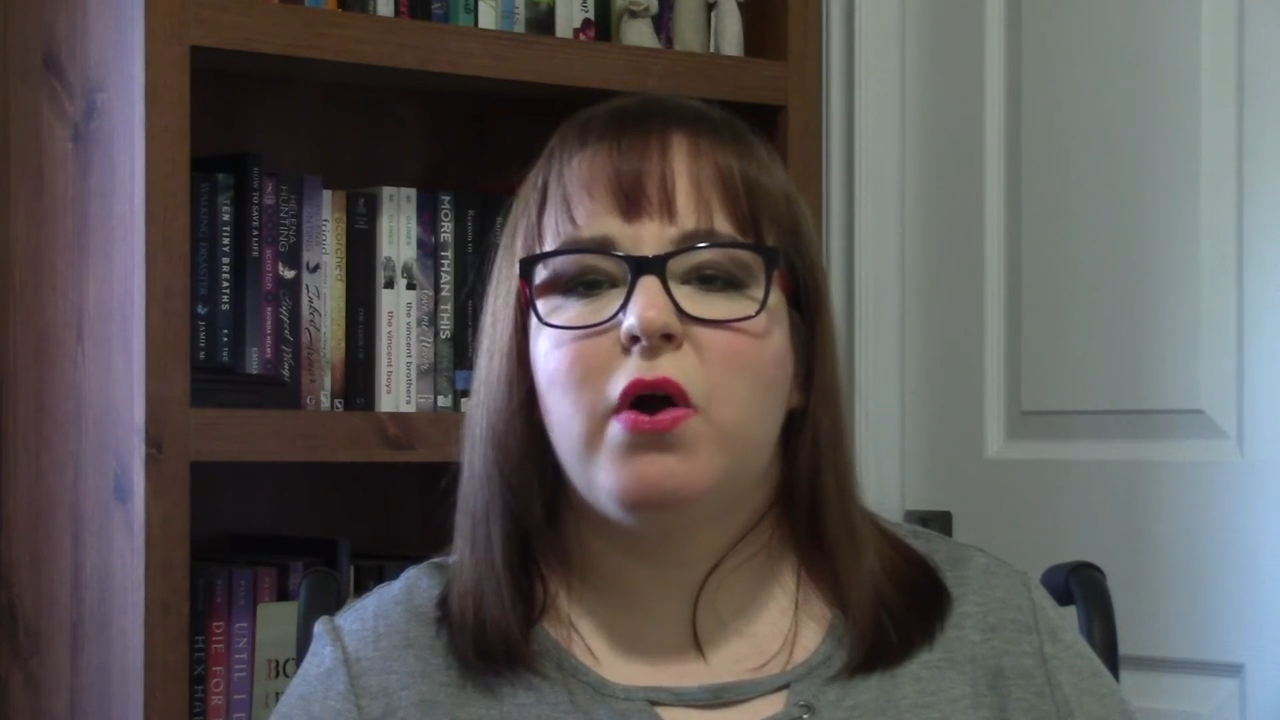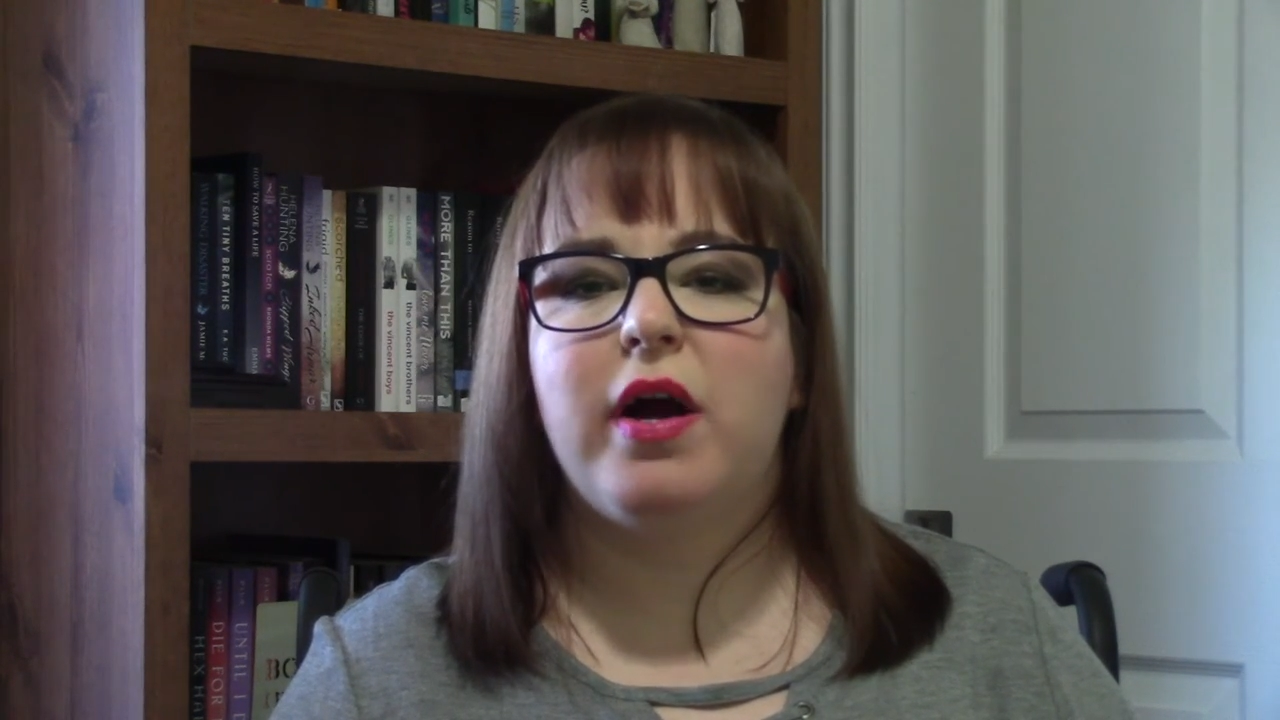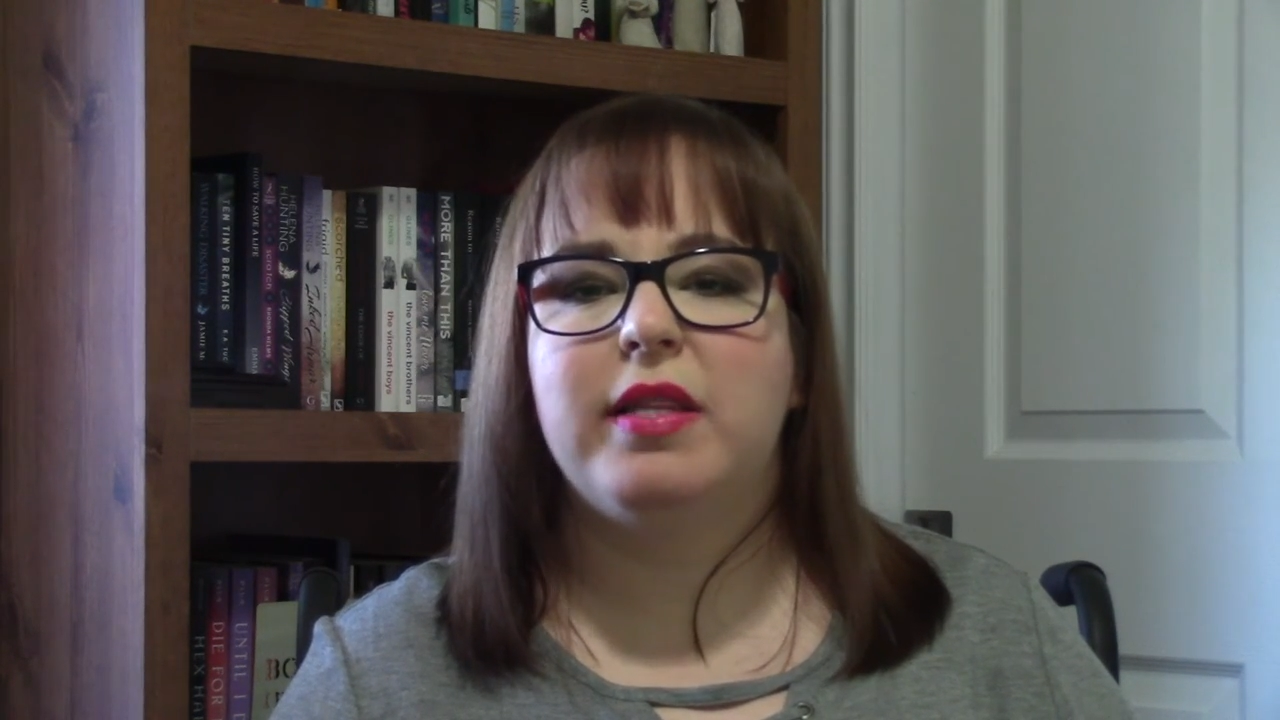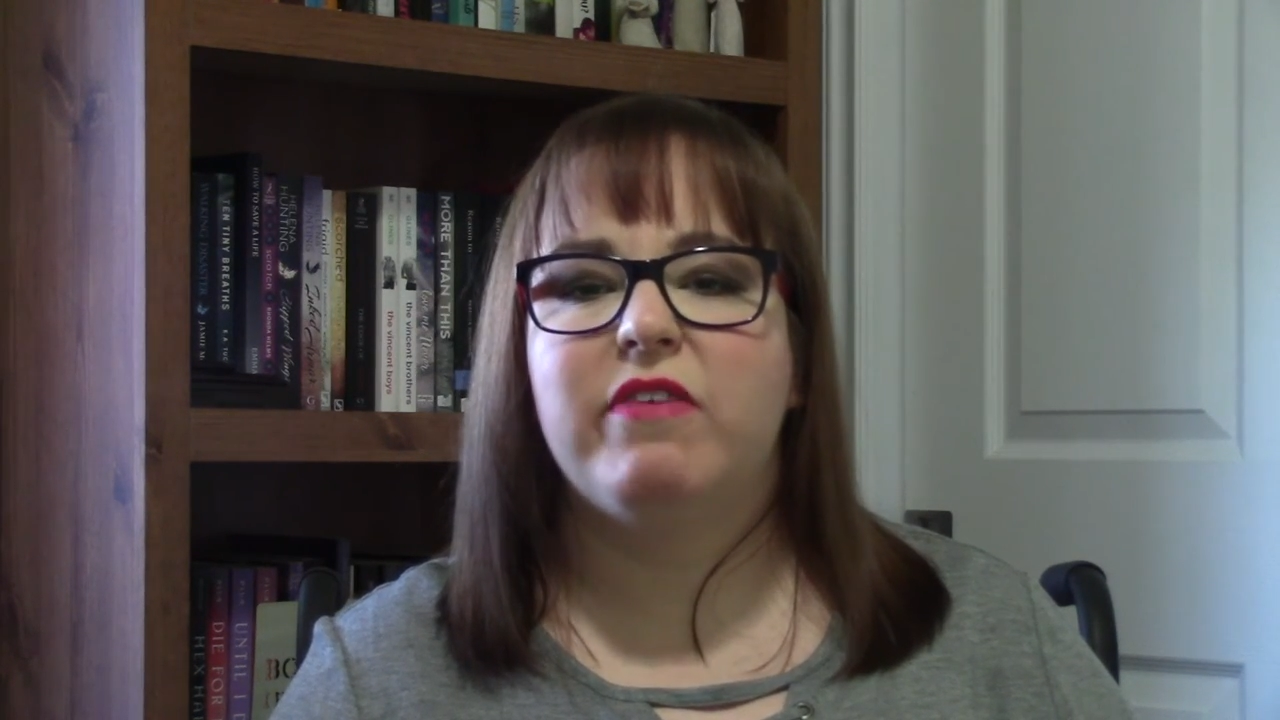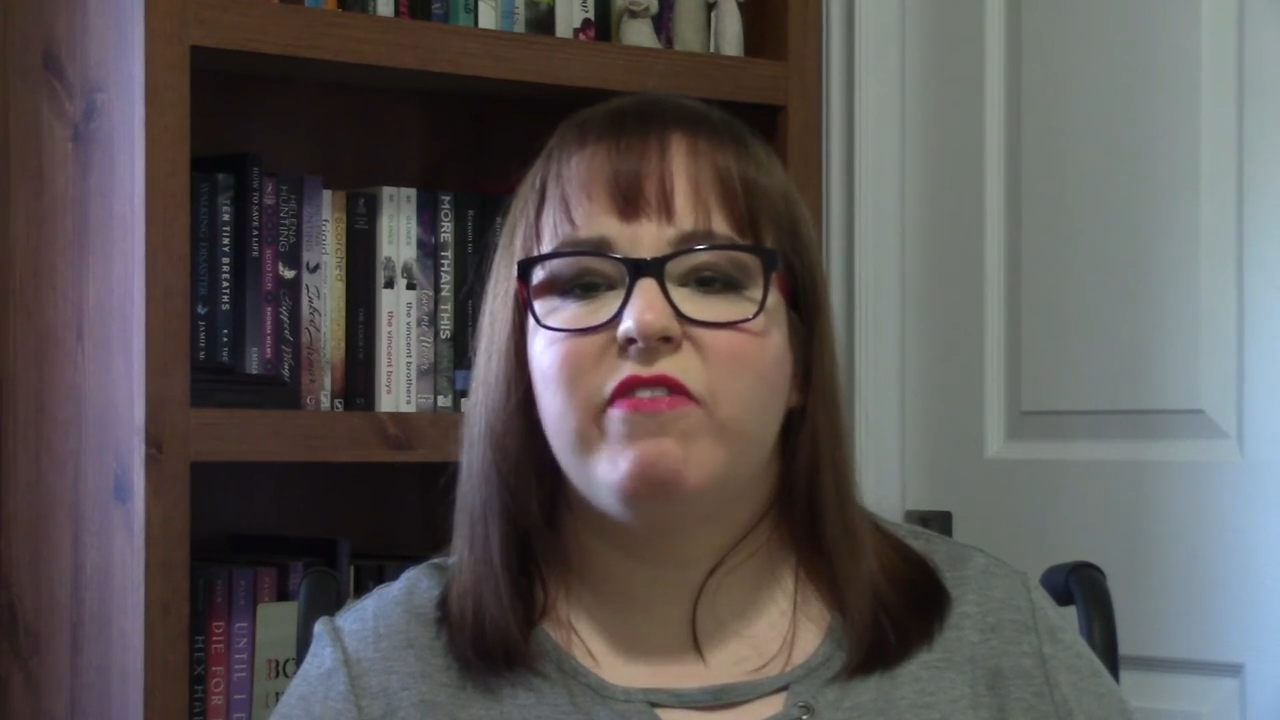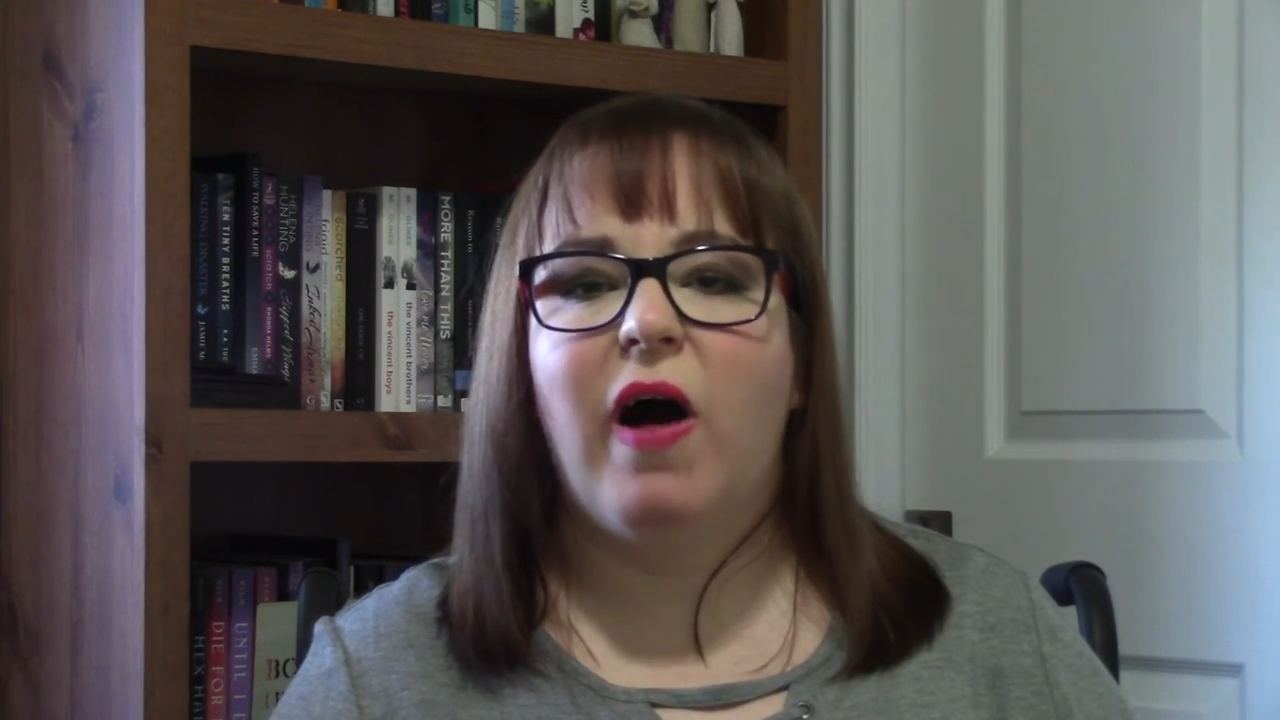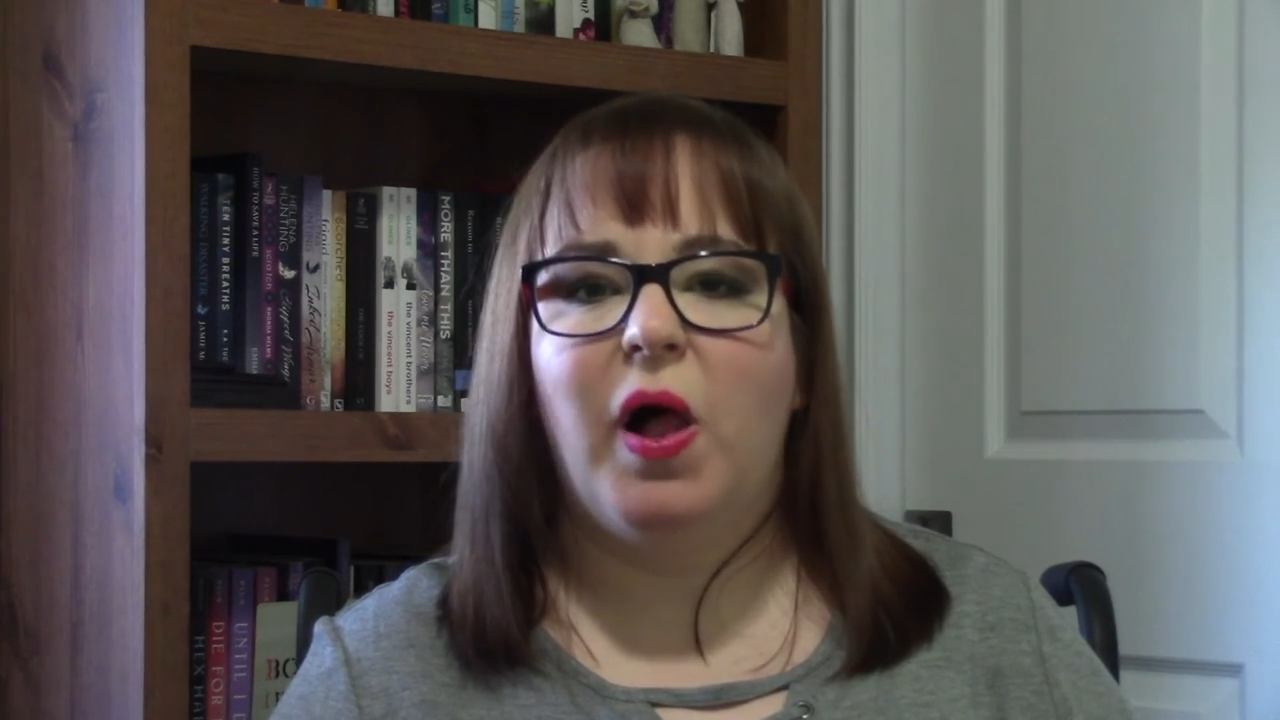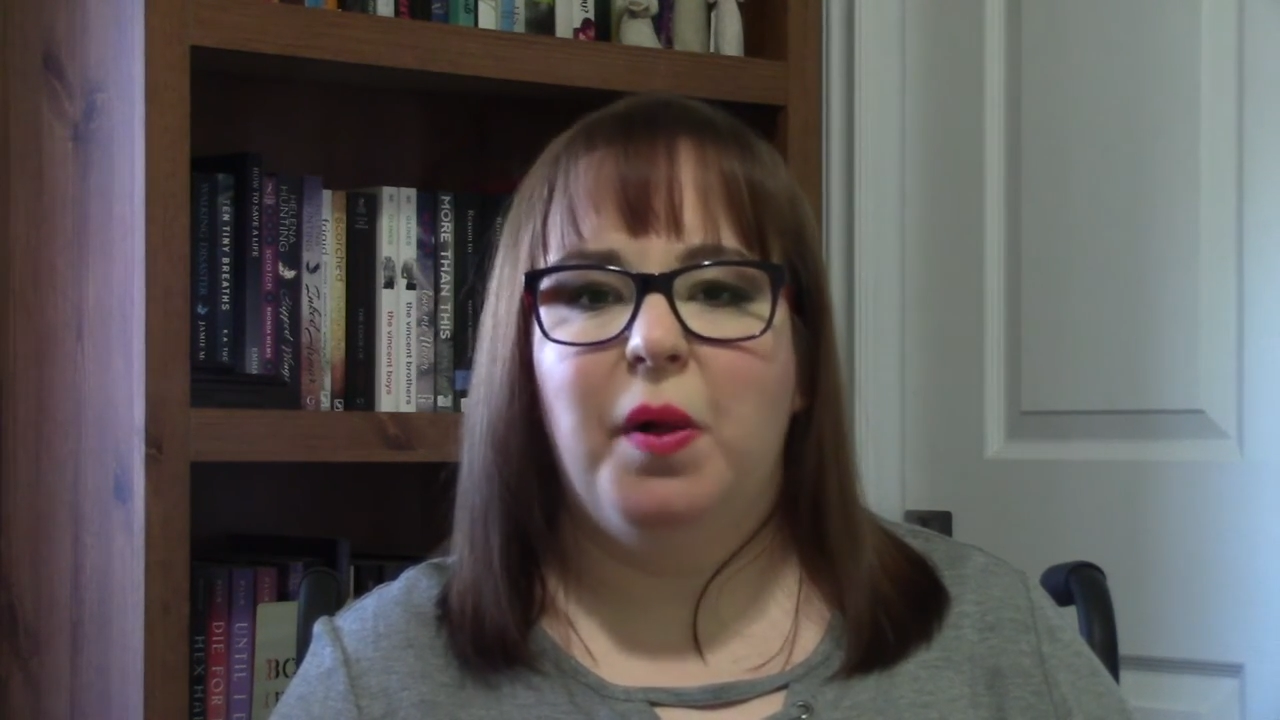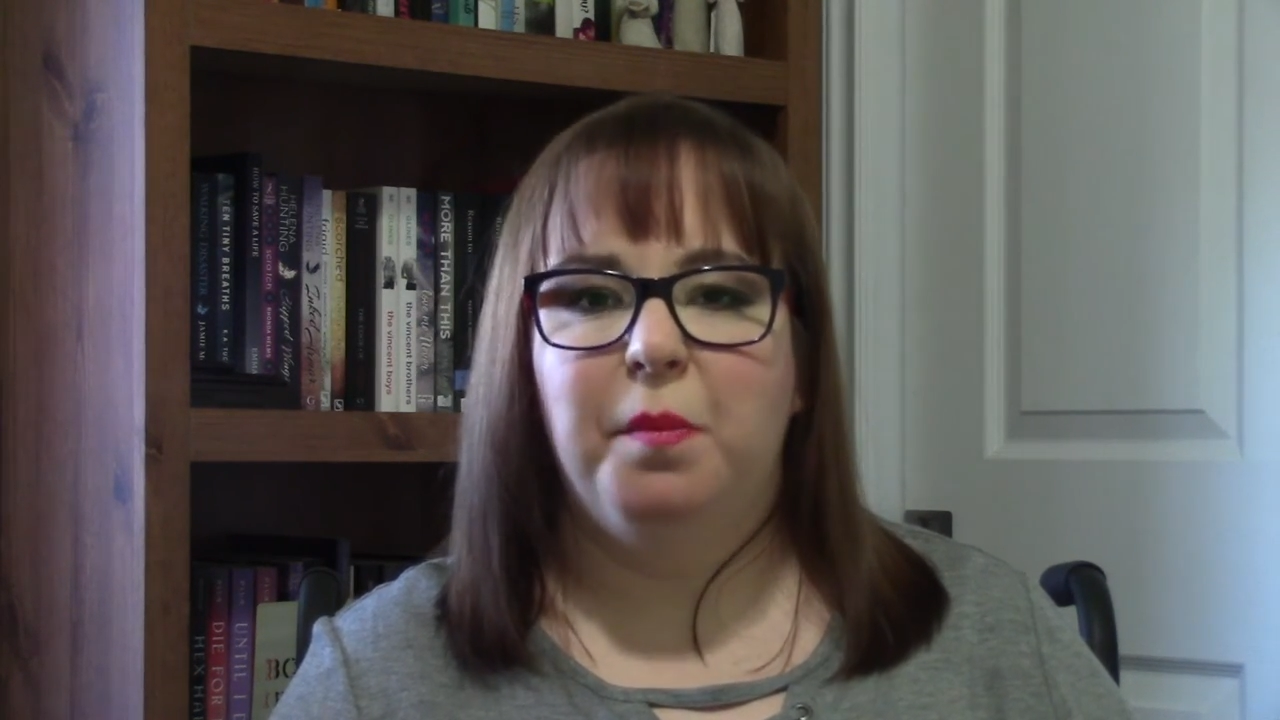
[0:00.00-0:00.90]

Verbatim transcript: or in the fall.